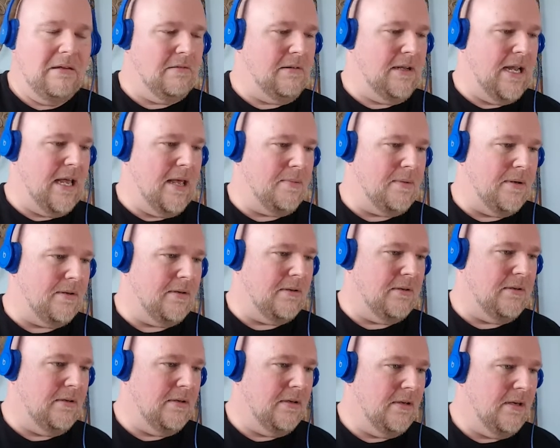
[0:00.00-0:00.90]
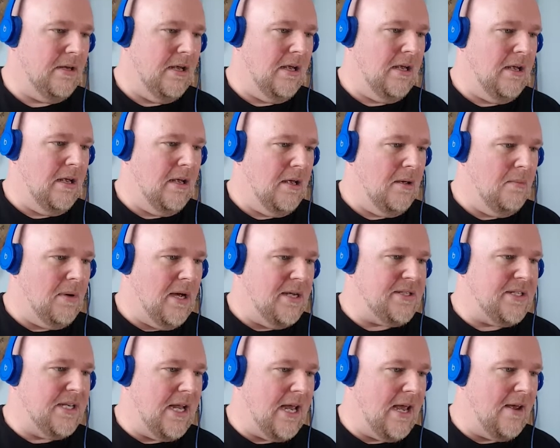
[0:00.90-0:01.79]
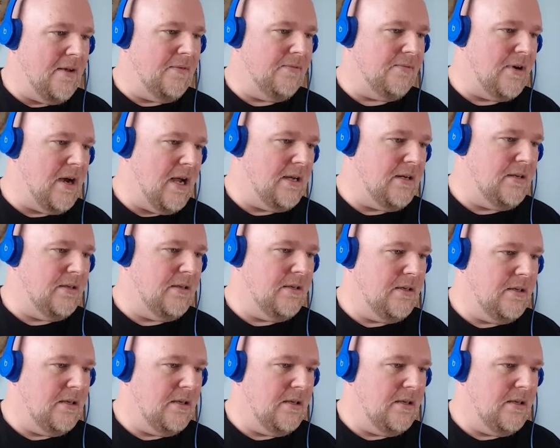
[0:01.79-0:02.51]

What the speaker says: What happened? Must have, right?